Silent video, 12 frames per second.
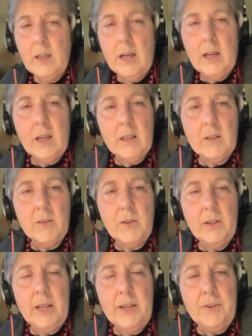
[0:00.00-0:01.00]

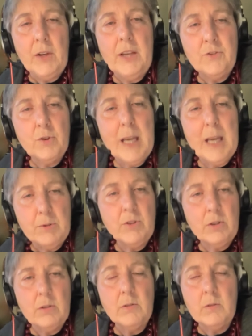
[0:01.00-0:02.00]
to be able
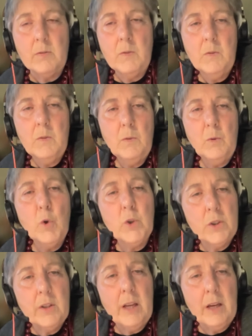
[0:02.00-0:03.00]
to look
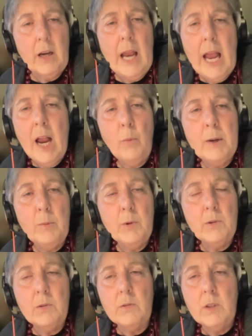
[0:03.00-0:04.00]
at that, how we
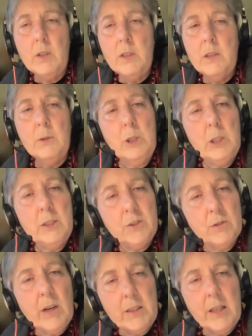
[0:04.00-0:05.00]
will
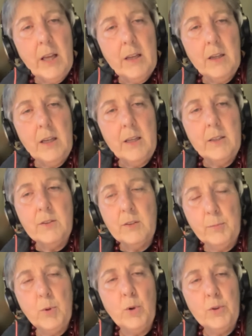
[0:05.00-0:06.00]
integrate that and
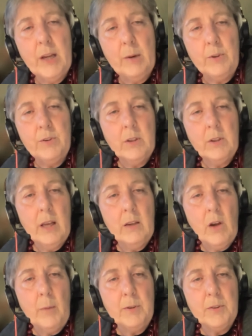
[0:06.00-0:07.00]
support that within our
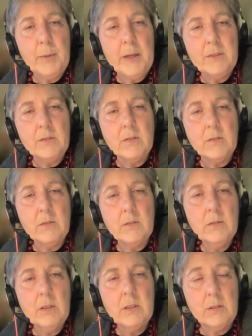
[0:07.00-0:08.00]
library
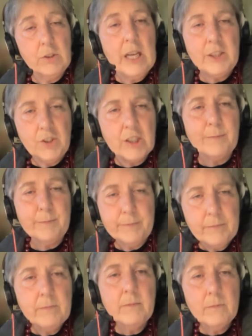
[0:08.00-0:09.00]
spaces. It's challenging,
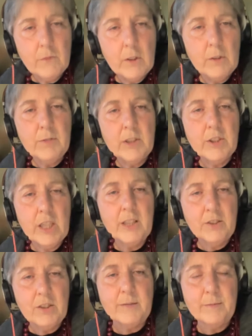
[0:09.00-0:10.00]
very, very
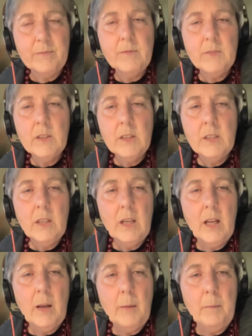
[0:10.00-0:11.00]
challenging.
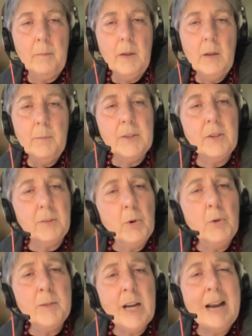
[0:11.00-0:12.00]
But there's
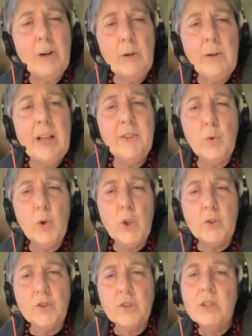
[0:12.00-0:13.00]
movement around the world.